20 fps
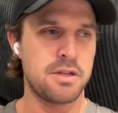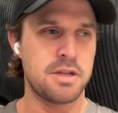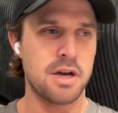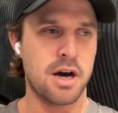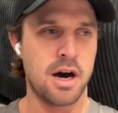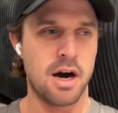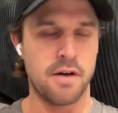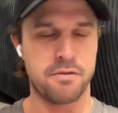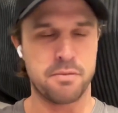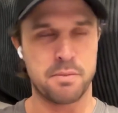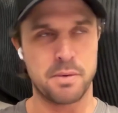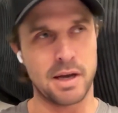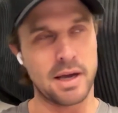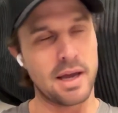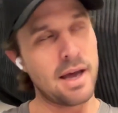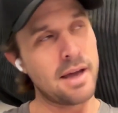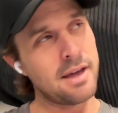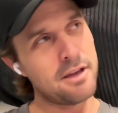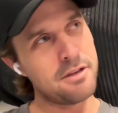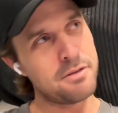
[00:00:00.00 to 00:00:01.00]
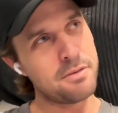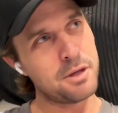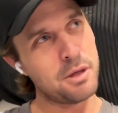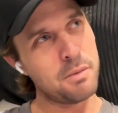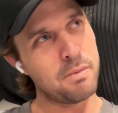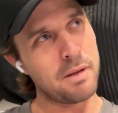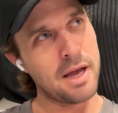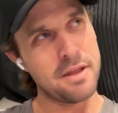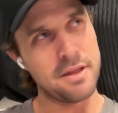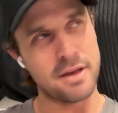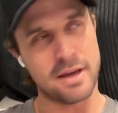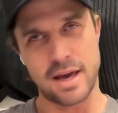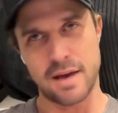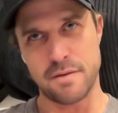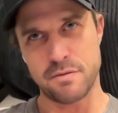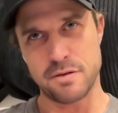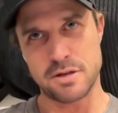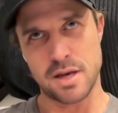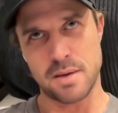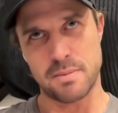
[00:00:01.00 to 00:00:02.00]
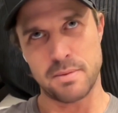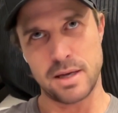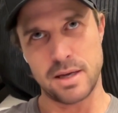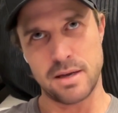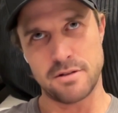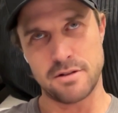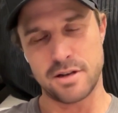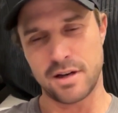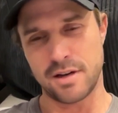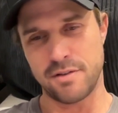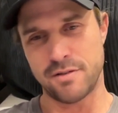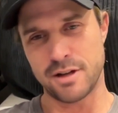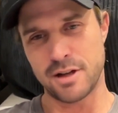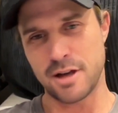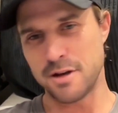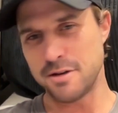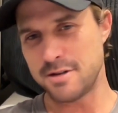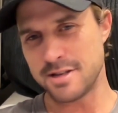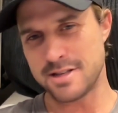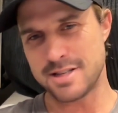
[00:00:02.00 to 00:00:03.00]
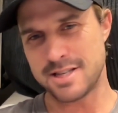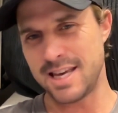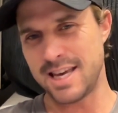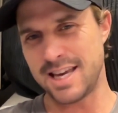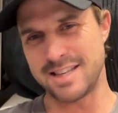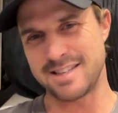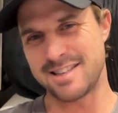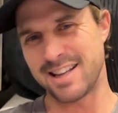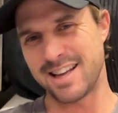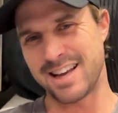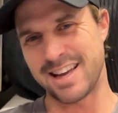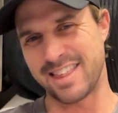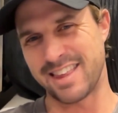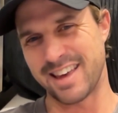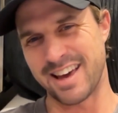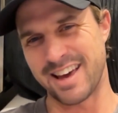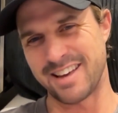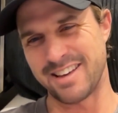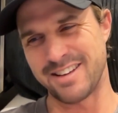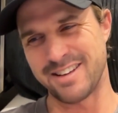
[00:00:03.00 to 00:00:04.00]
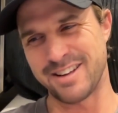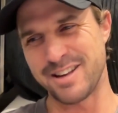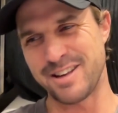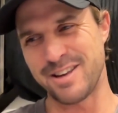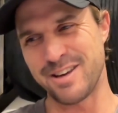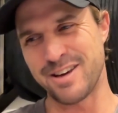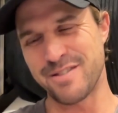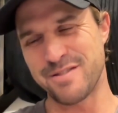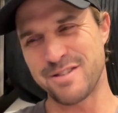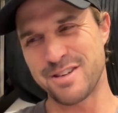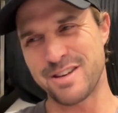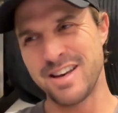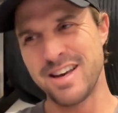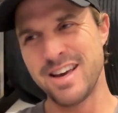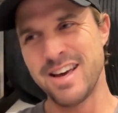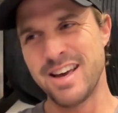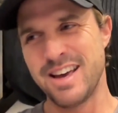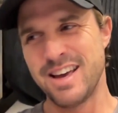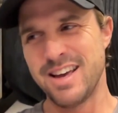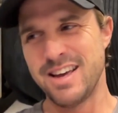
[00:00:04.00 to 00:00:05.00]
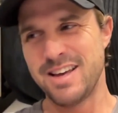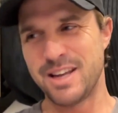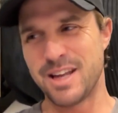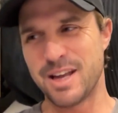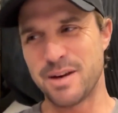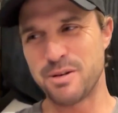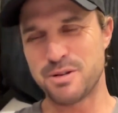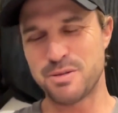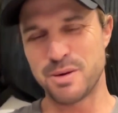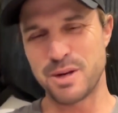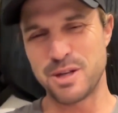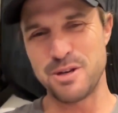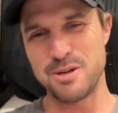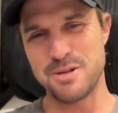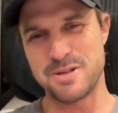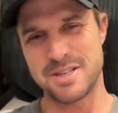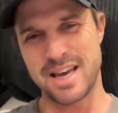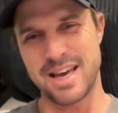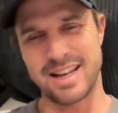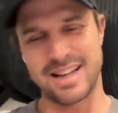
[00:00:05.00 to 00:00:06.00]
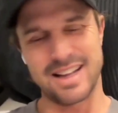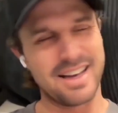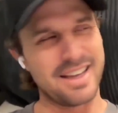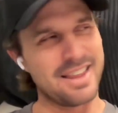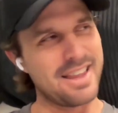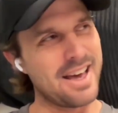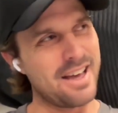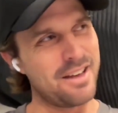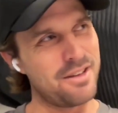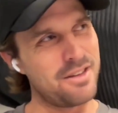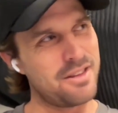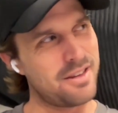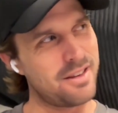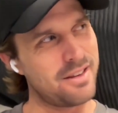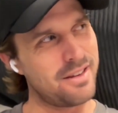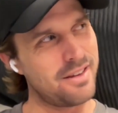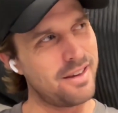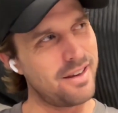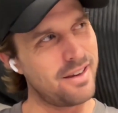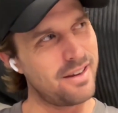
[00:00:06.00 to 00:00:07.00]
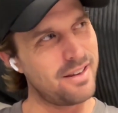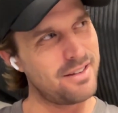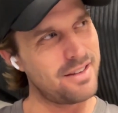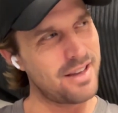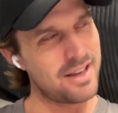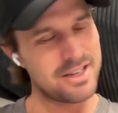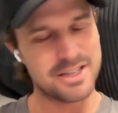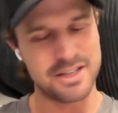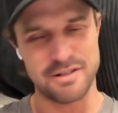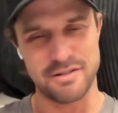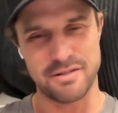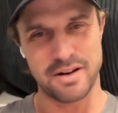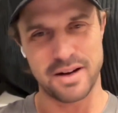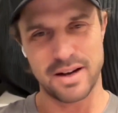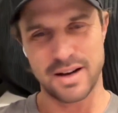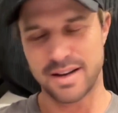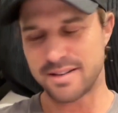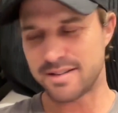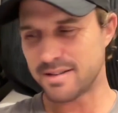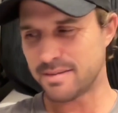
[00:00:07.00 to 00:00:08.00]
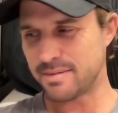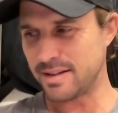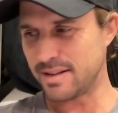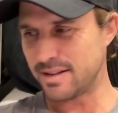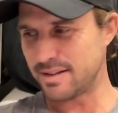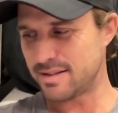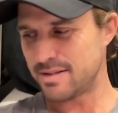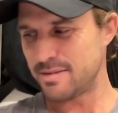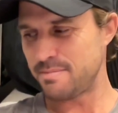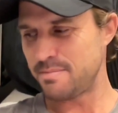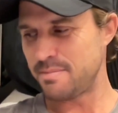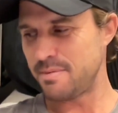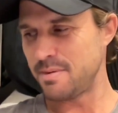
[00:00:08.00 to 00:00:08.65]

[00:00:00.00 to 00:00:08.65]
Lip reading: daft. But I guess when you play the game for so many years, you don't even notice things like that. You have to, it's when you say it like that, you think, yeah, he's actually right. I mean, it's